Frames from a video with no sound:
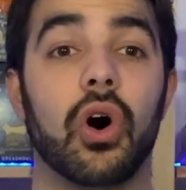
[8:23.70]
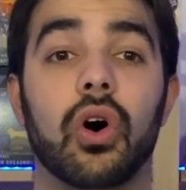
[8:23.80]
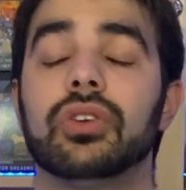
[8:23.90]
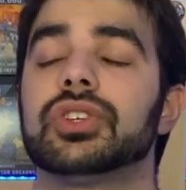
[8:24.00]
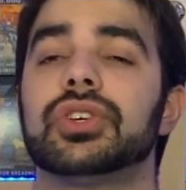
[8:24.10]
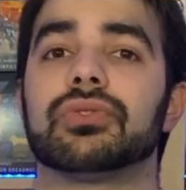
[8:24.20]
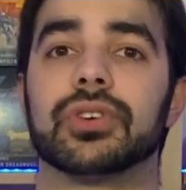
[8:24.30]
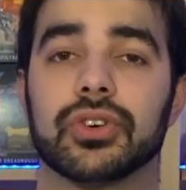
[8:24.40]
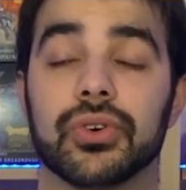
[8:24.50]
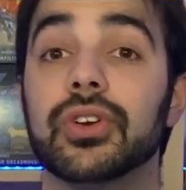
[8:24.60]
onto the
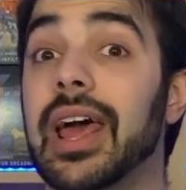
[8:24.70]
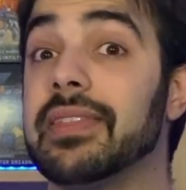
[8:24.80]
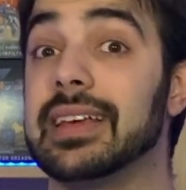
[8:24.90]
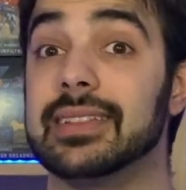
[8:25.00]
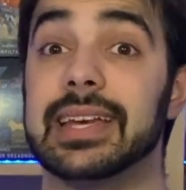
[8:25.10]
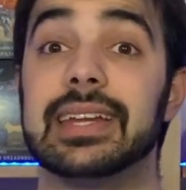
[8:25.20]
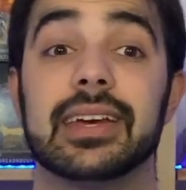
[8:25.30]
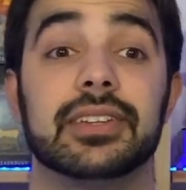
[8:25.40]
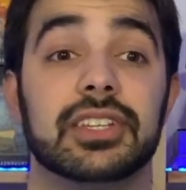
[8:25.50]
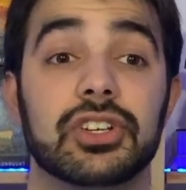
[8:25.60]
Recruit and the Elite
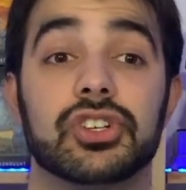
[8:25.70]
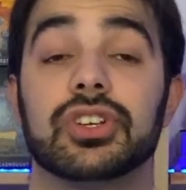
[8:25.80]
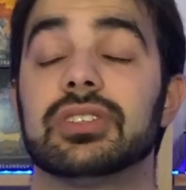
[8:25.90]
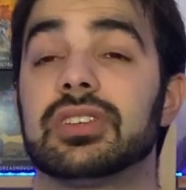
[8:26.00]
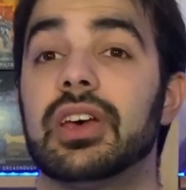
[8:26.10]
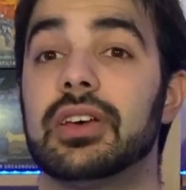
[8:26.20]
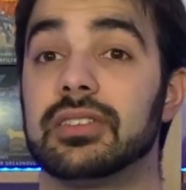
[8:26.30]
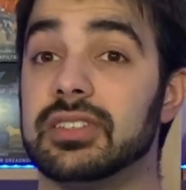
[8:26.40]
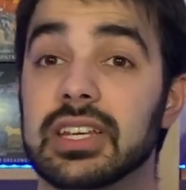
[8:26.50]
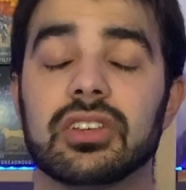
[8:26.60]
editions,
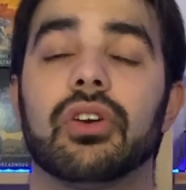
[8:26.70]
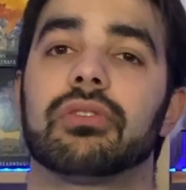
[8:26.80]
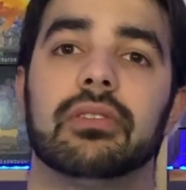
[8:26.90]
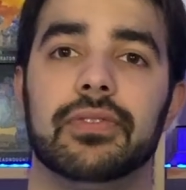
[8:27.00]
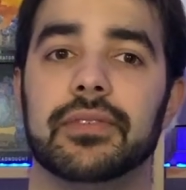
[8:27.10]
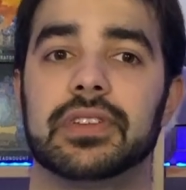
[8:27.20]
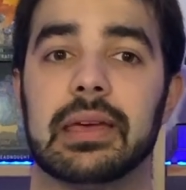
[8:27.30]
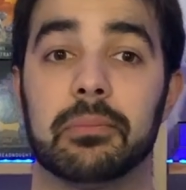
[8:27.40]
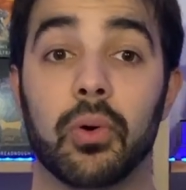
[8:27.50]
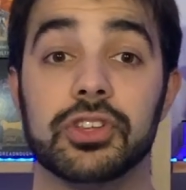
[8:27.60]

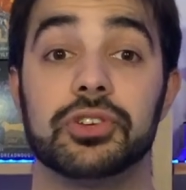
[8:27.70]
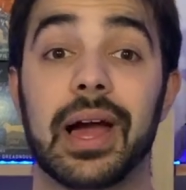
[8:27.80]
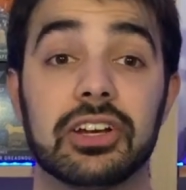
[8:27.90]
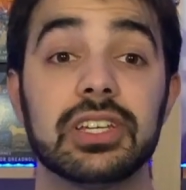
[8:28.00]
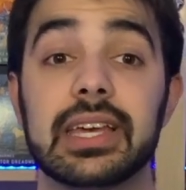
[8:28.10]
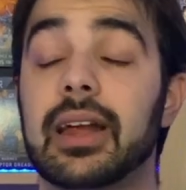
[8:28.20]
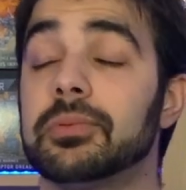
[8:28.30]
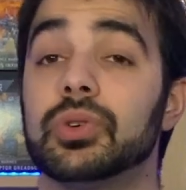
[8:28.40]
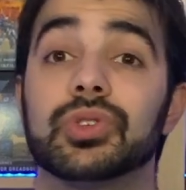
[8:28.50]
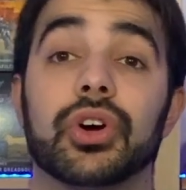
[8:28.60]
615 points, you actually get up
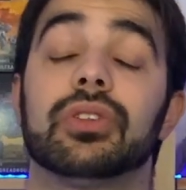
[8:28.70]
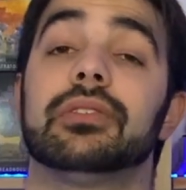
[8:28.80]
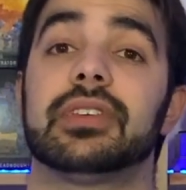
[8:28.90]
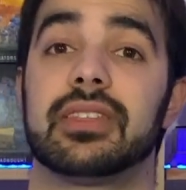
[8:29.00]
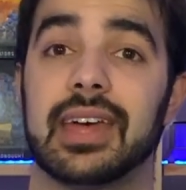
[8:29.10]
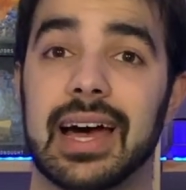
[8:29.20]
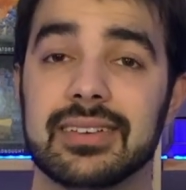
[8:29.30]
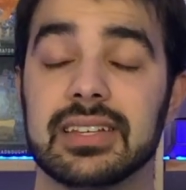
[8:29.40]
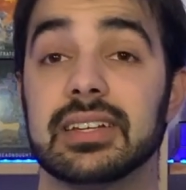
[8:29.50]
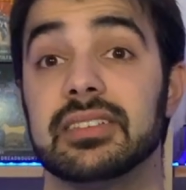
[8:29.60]
to a total of
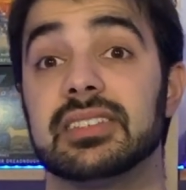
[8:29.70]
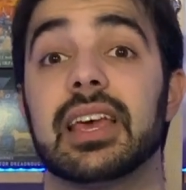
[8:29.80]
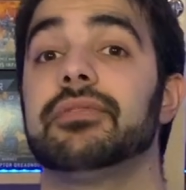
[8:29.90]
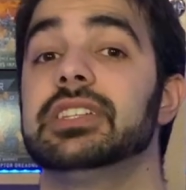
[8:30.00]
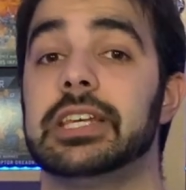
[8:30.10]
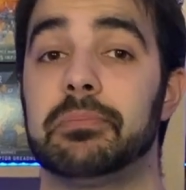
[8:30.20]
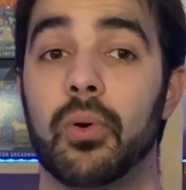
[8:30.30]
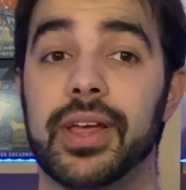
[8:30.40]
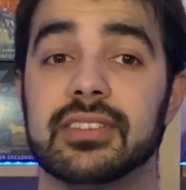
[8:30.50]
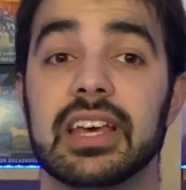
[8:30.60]
1,070
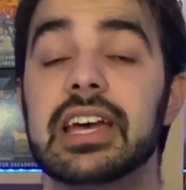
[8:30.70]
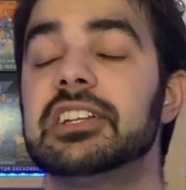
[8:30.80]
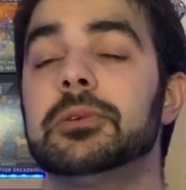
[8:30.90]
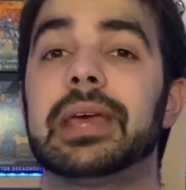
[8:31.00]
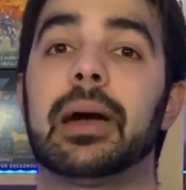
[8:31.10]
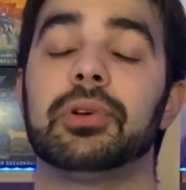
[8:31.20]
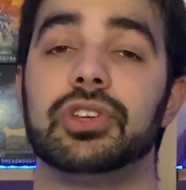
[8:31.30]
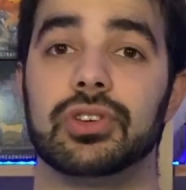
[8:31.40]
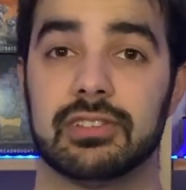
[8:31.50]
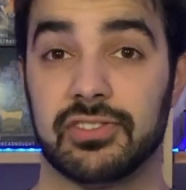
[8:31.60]
points to be able to
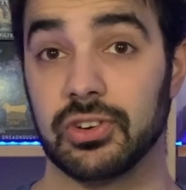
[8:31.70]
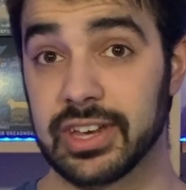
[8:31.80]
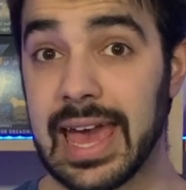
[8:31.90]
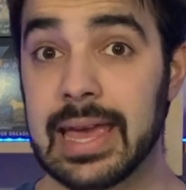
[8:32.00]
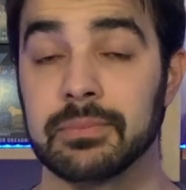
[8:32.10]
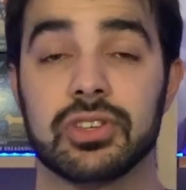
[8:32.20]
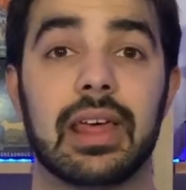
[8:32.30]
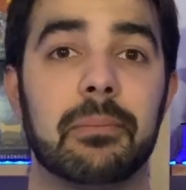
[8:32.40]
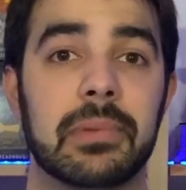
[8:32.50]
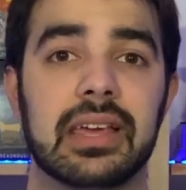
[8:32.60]
use for your game. So
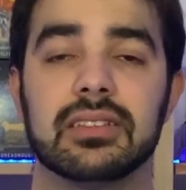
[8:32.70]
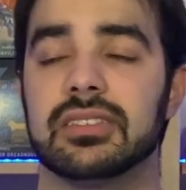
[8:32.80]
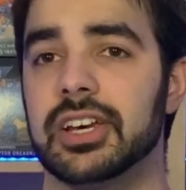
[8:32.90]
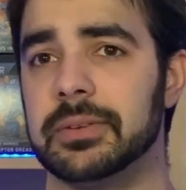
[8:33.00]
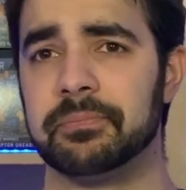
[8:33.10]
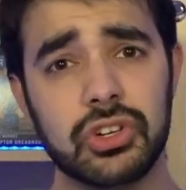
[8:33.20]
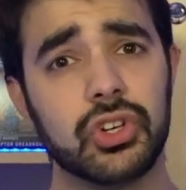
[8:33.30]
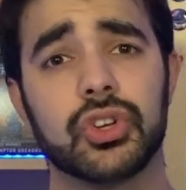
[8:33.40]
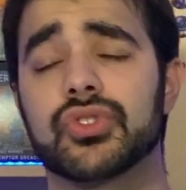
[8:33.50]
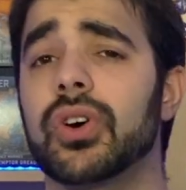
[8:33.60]
that means that you
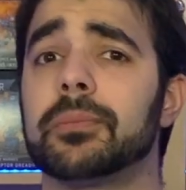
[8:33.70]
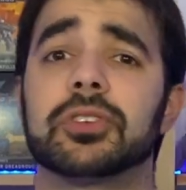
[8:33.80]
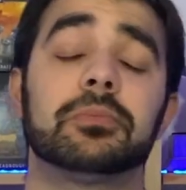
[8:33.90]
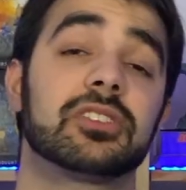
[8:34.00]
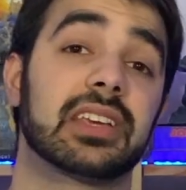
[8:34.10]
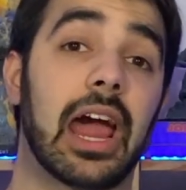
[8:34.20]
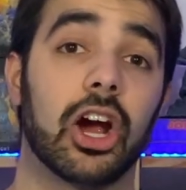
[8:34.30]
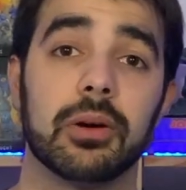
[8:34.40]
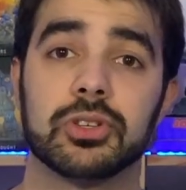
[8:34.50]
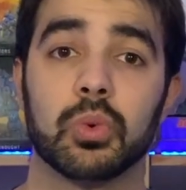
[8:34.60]
could drop some
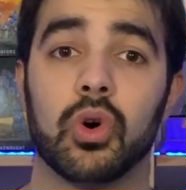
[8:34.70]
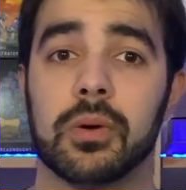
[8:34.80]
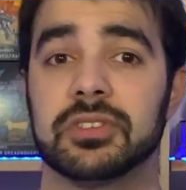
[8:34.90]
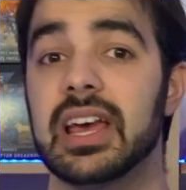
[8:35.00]
Scarab Swarms